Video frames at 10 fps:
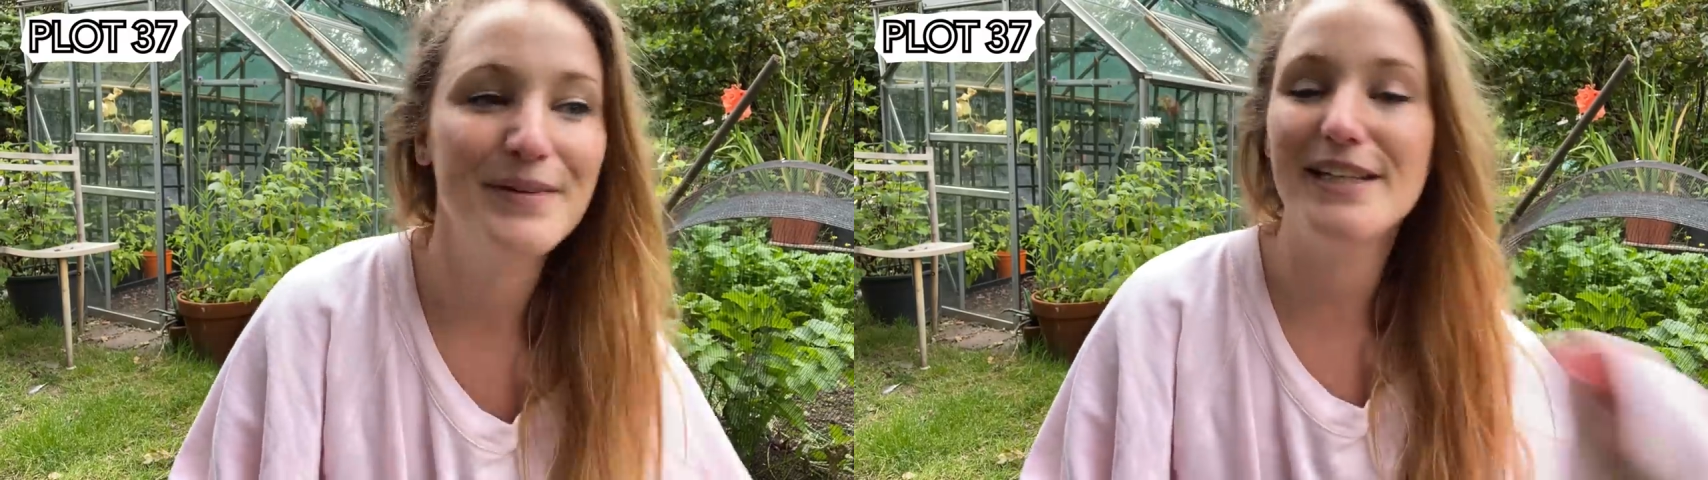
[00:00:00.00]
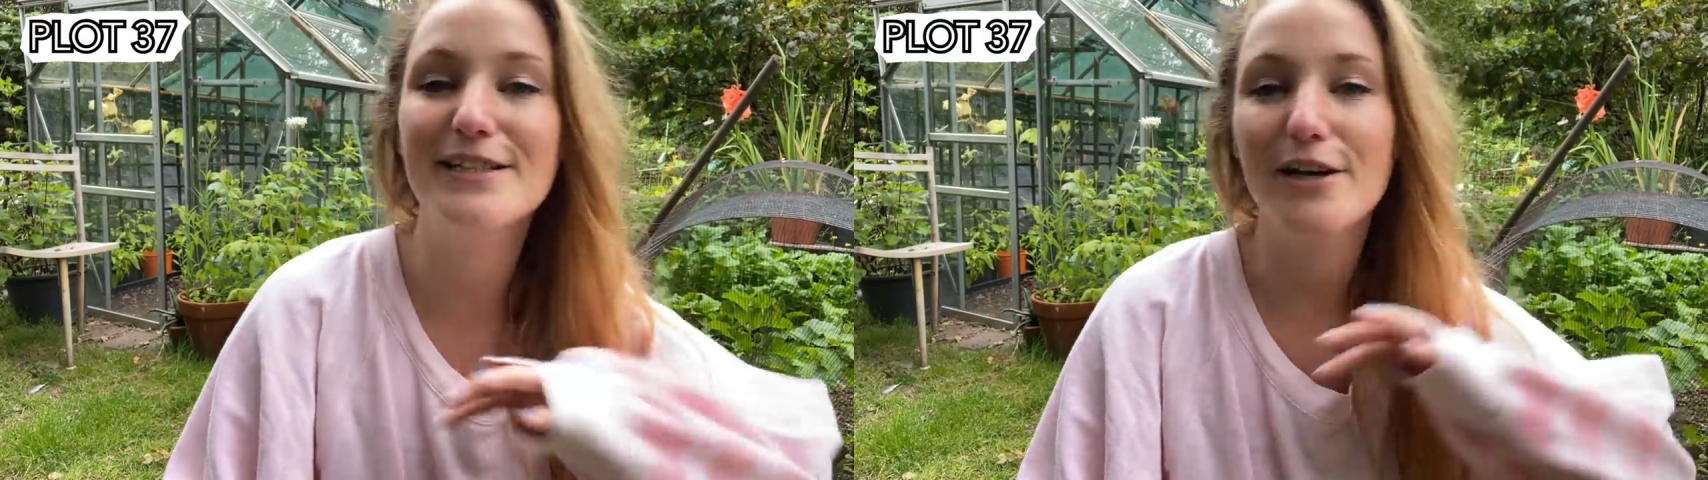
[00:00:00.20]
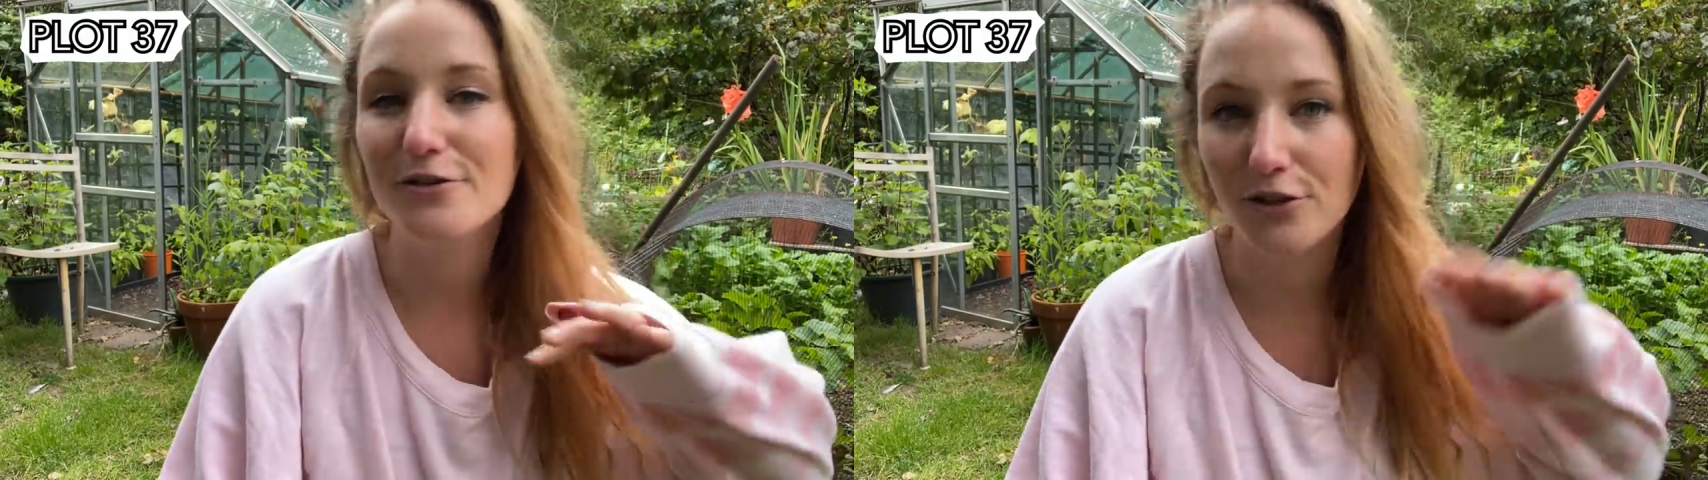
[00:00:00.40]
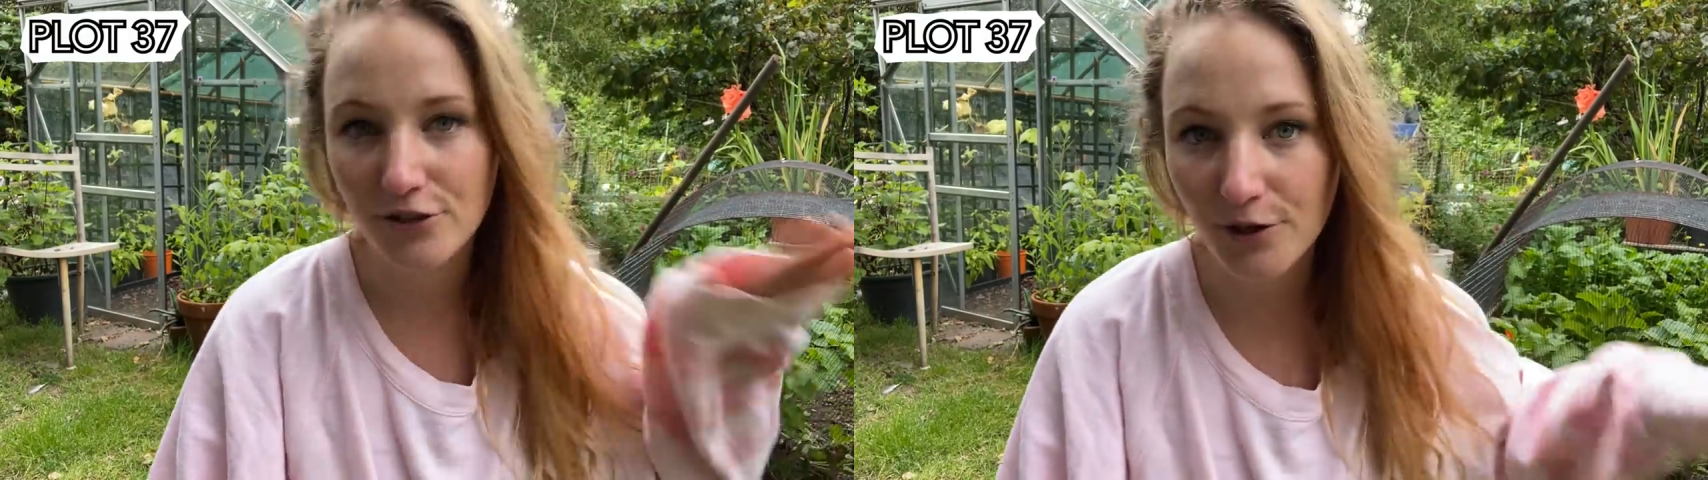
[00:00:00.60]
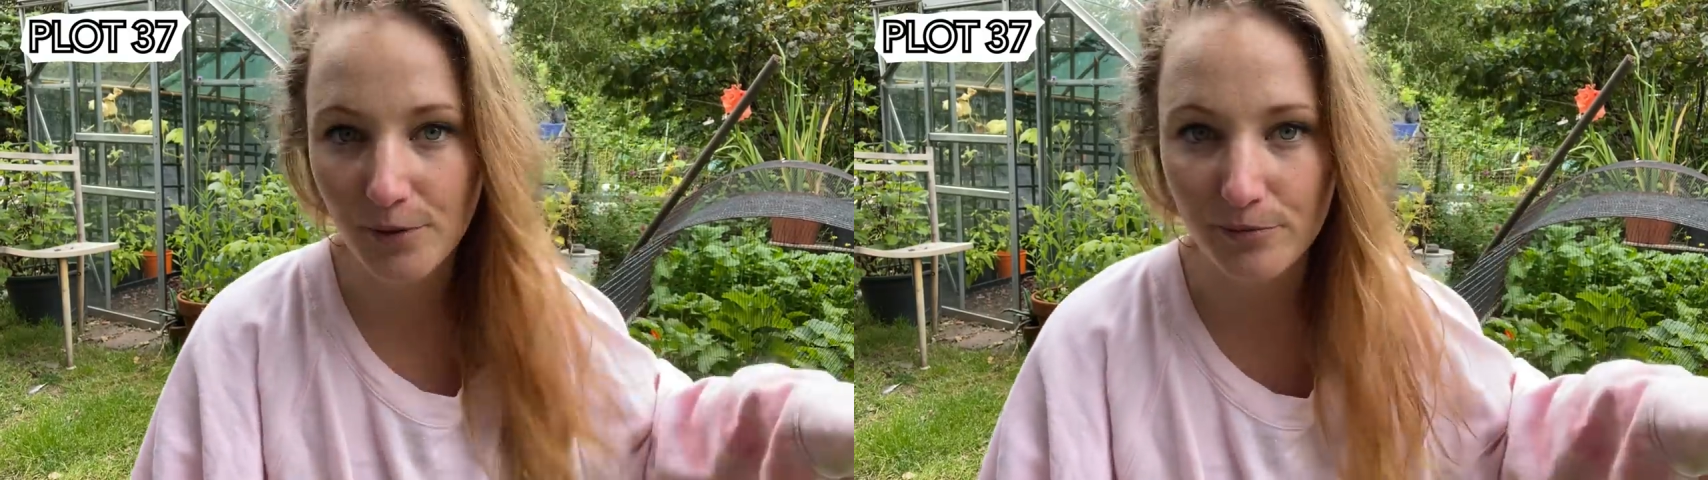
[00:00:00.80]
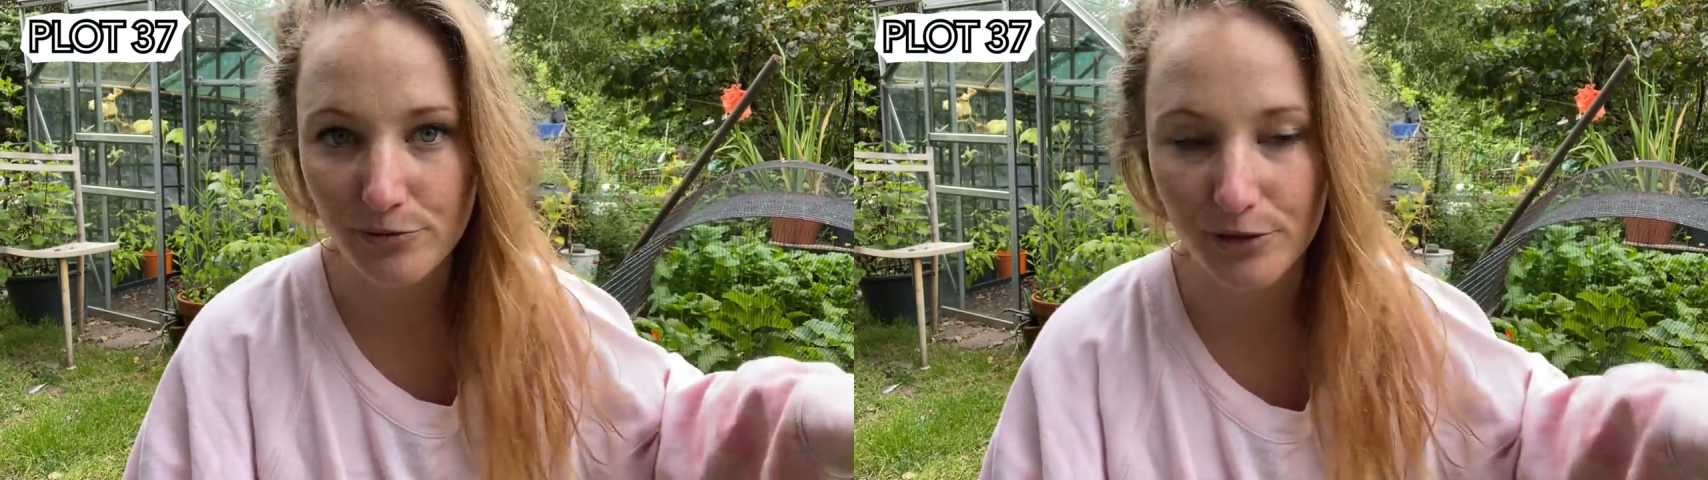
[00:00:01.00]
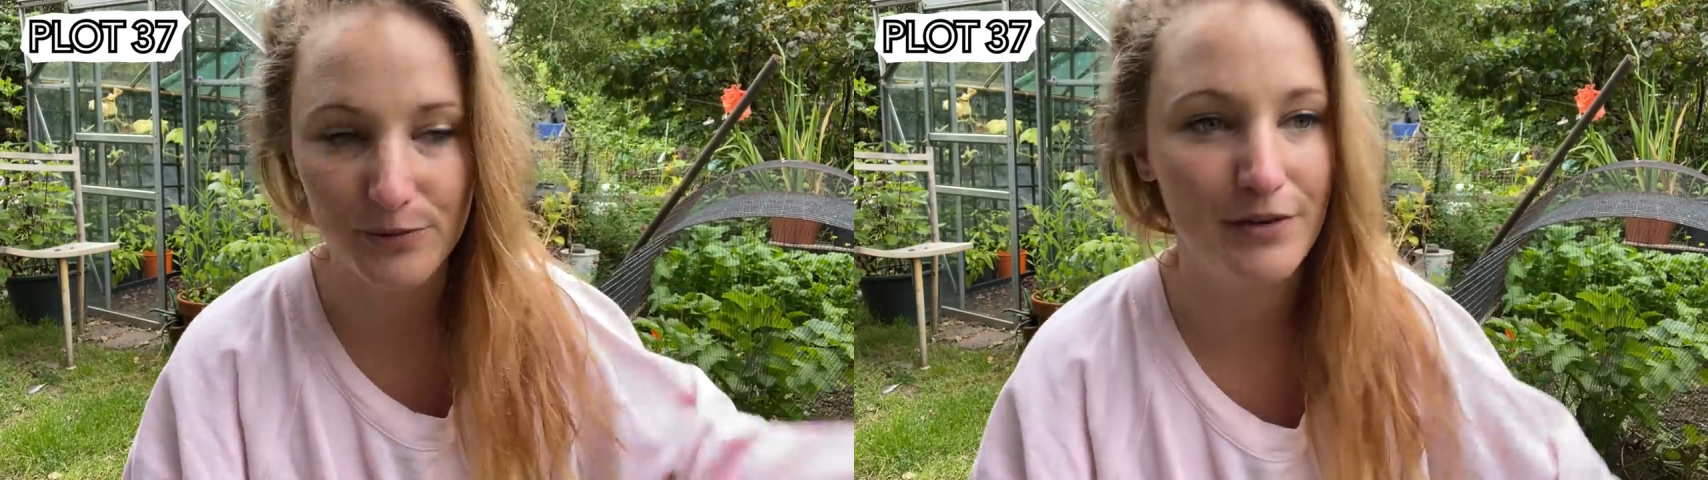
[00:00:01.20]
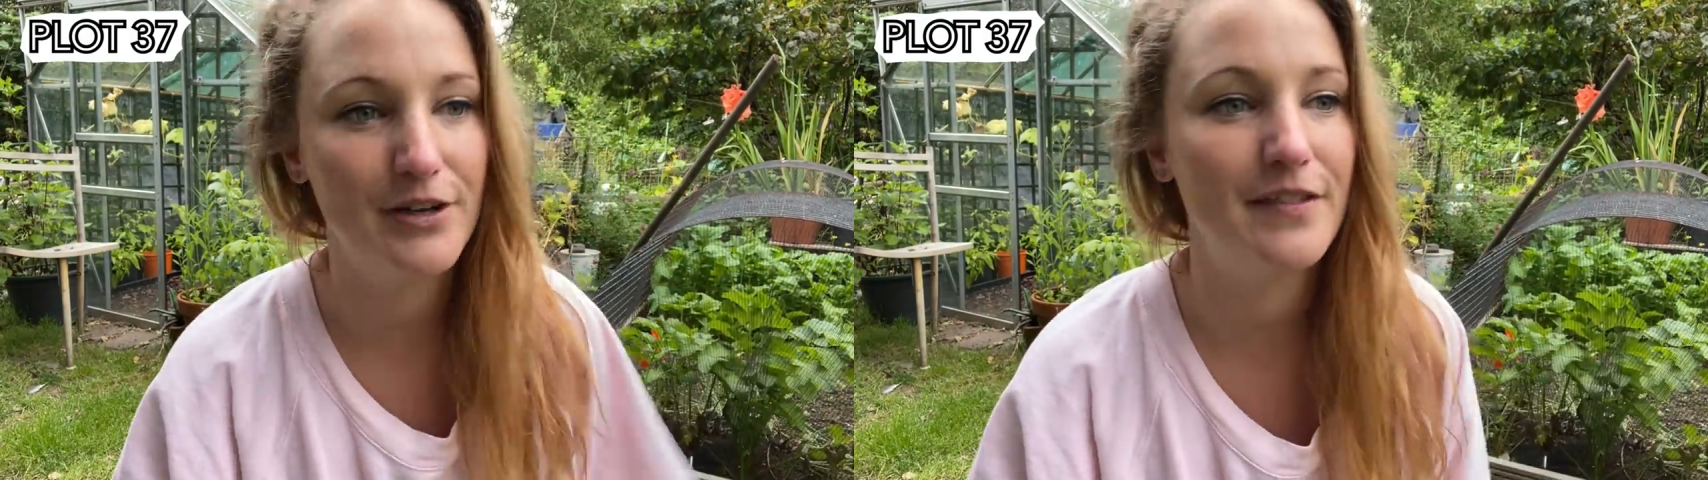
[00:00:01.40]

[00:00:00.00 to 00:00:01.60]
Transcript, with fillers: but these girls, no problems whatsoever.